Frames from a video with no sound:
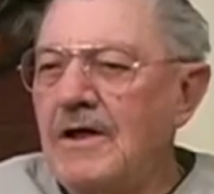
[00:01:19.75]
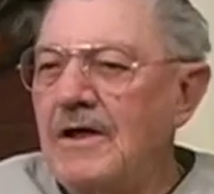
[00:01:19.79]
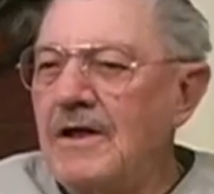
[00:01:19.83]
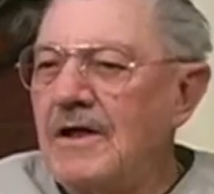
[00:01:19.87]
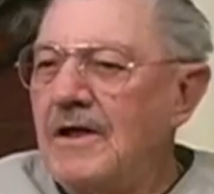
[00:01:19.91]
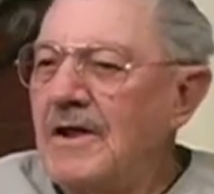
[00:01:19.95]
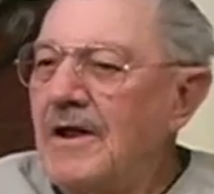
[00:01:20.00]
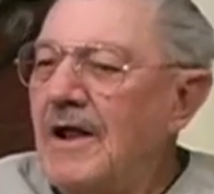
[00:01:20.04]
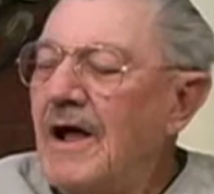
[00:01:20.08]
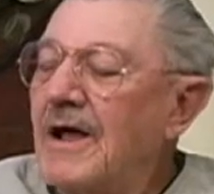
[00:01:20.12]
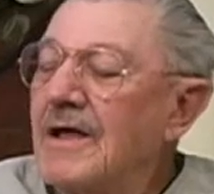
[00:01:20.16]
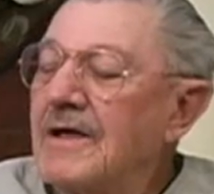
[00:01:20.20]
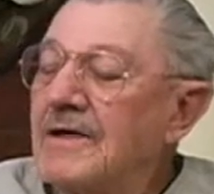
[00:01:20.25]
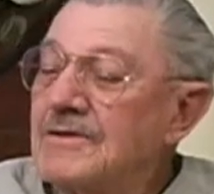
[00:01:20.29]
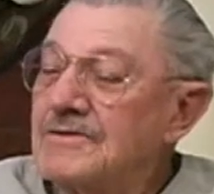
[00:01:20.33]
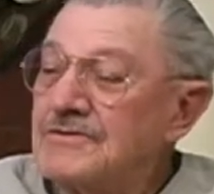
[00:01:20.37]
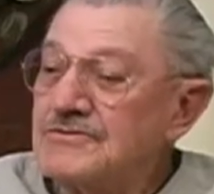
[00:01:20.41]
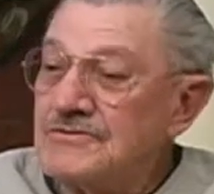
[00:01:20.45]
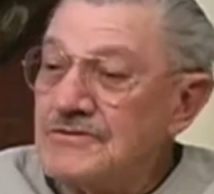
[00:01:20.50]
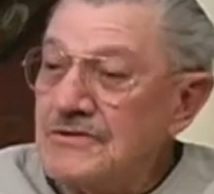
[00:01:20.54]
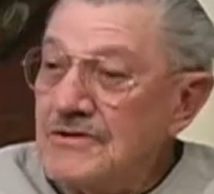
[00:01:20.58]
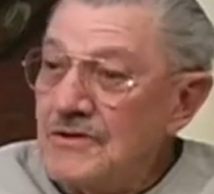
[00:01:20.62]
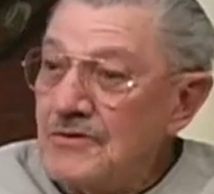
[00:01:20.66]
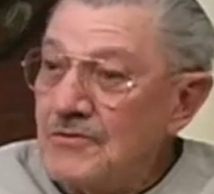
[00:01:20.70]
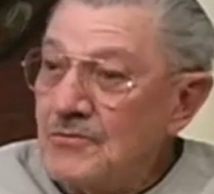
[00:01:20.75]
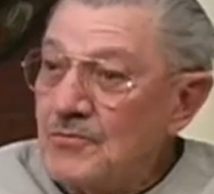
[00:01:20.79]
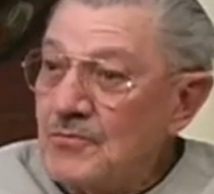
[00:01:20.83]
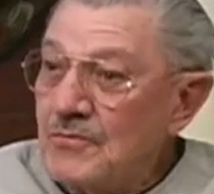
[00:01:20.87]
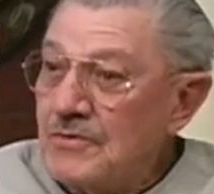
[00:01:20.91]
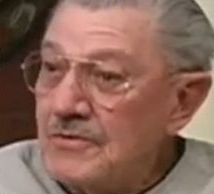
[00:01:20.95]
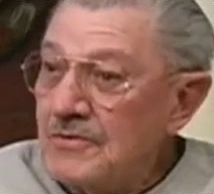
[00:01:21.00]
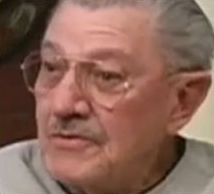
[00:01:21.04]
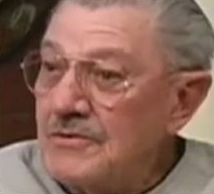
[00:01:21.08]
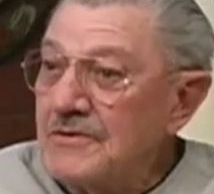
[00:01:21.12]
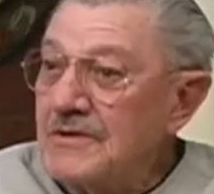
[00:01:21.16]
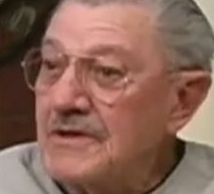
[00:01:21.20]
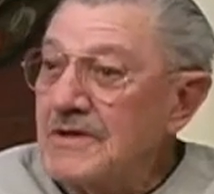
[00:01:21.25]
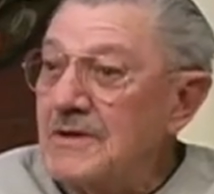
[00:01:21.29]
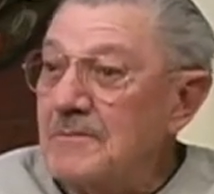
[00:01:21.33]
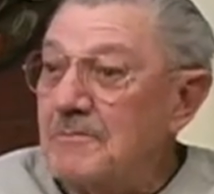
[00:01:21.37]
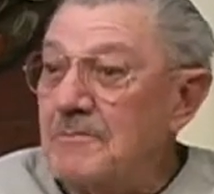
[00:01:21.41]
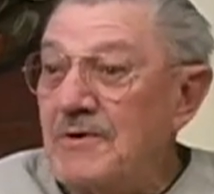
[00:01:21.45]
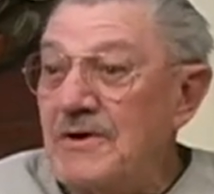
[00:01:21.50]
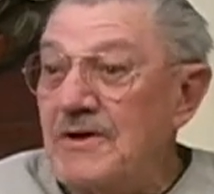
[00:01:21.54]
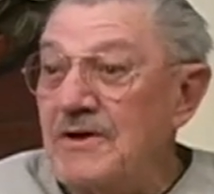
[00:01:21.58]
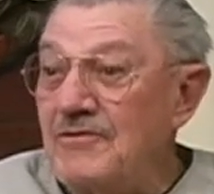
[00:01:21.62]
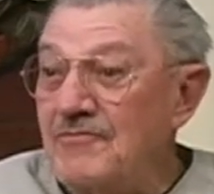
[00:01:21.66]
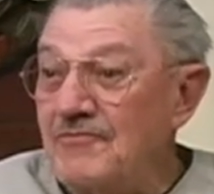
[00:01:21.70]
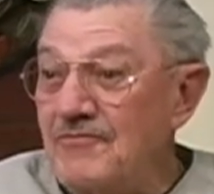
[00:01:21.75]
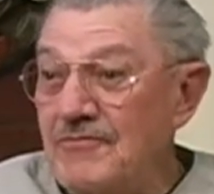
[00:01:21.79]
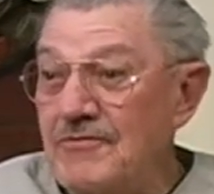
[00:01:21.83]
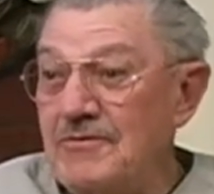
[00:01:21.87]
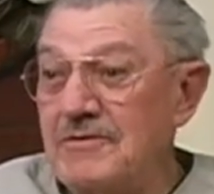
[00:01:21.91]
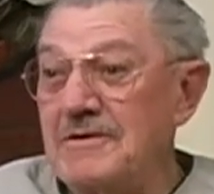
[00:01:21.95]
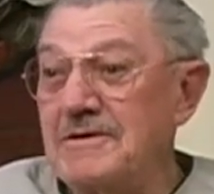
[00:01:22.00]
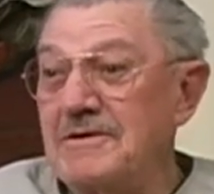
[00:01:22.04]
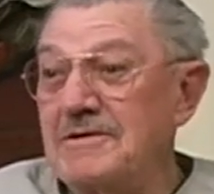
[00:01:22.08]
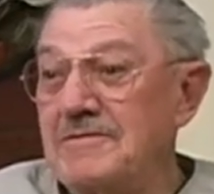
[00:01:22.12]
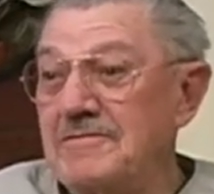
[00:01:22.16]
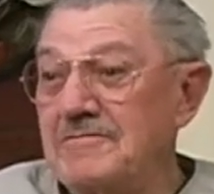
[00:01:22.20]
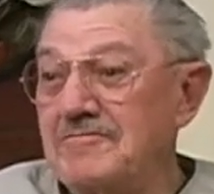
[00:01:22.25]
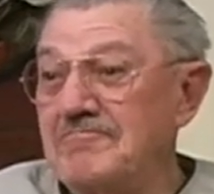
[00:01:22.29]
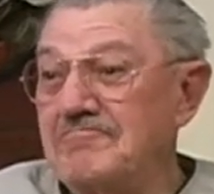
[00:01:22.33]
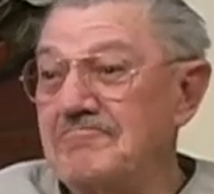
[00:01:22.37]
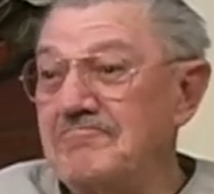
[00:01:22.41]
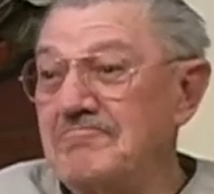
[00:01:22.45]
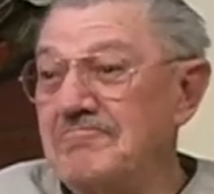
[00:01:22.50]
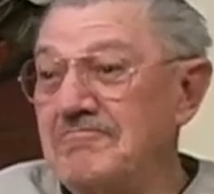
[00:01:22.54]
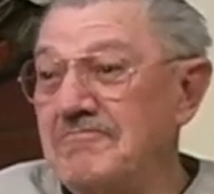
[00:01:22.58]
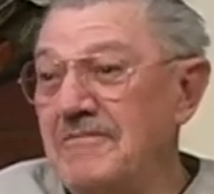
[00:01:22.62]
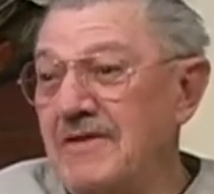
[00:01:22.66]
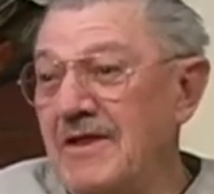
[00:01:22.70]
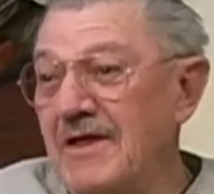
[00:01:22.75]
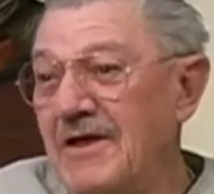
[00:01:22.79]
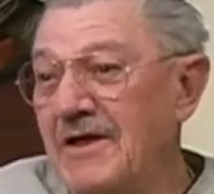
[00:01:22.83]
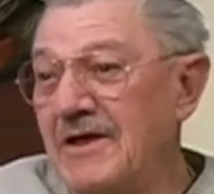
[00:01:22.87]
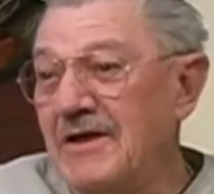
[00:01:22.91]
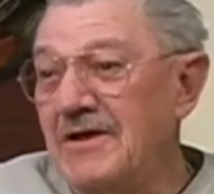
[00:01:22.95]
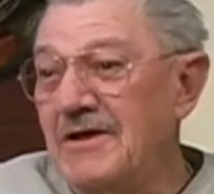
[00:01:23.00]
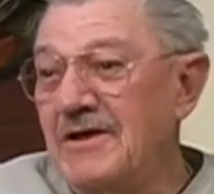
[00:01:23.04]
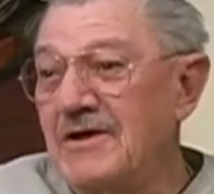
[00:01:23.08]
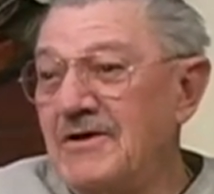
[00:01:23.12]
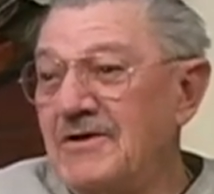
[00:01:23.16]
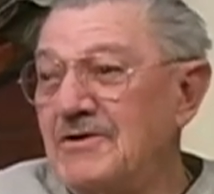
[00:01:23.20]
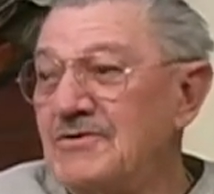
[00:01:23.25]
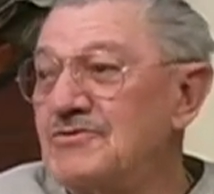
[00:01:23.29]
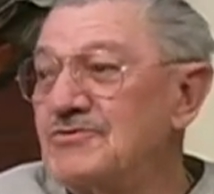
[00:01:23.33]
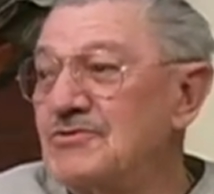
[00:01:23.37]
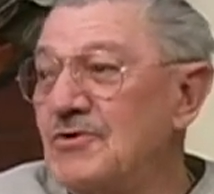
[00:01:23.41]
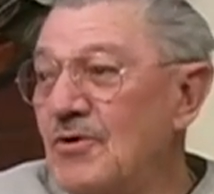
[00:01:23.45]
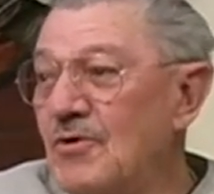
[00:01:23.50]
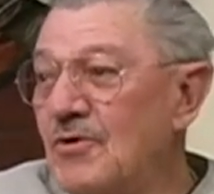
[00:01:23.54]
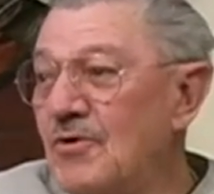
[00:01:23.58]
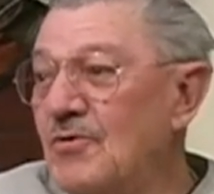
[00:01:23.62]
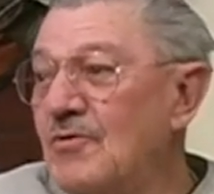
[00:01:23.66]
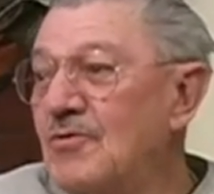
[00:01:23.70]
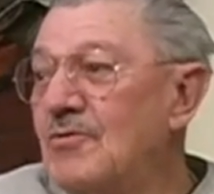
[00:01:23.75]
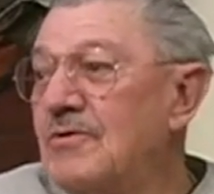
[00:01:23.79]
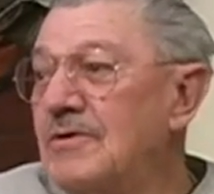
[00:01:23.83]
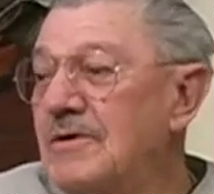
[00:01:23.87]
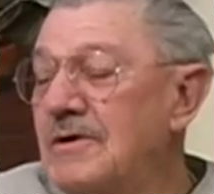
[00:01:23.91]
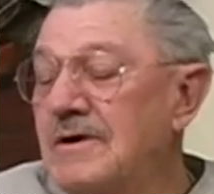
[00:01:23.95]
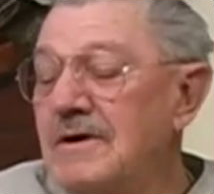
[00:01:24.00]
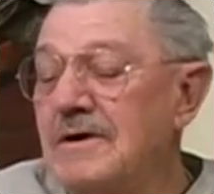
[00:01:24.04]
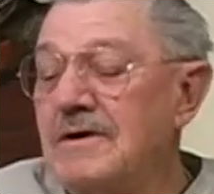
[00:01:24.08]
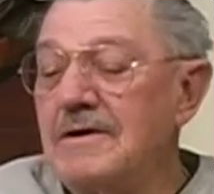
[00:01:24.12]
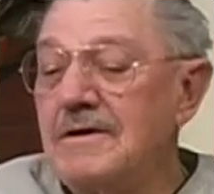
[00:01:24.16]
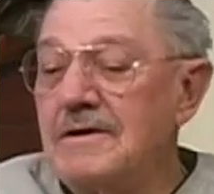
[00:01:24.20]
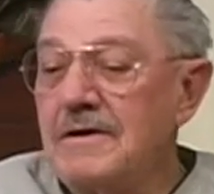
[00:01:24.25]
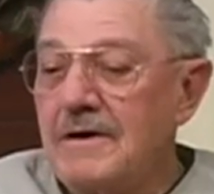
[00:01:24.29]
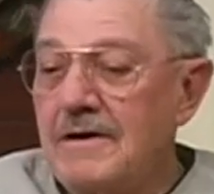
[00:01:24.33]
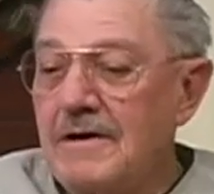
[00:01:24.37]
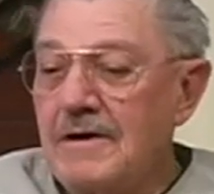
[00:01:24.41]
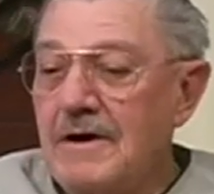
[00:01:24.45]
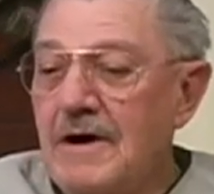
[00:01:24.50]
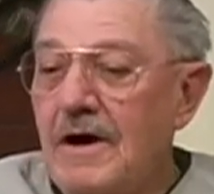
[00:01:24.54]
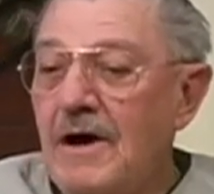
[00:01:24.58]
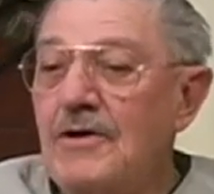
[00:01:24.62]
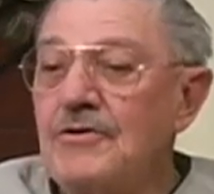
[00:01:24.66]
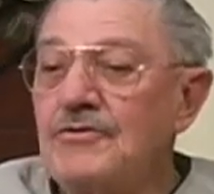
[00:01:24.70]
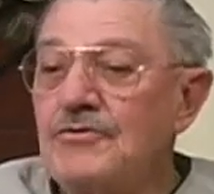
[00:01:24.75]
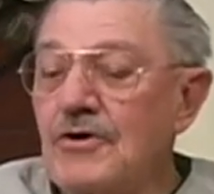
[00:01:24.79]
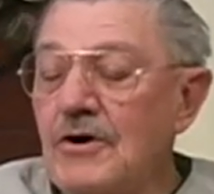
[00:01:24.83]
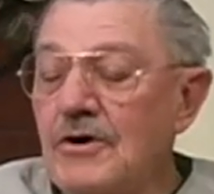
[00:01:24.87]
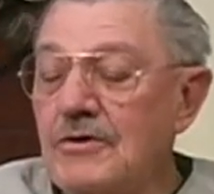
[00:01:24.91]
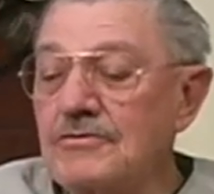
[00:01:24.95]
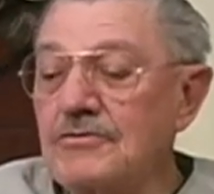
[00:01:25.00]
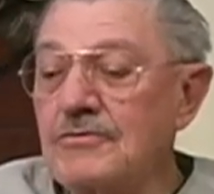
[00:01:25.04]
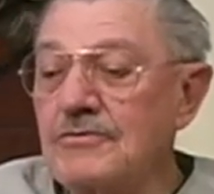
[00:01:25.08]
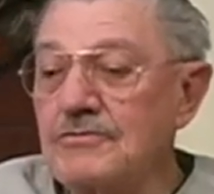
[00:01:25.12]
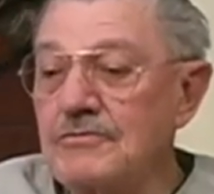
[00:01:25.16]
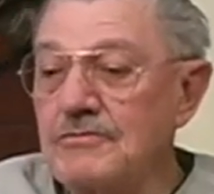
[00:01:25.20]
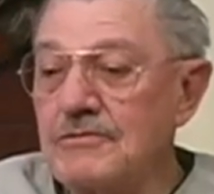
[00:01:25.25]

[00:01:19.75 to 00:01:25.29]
and I can see the world and get paid for it. So I talked to the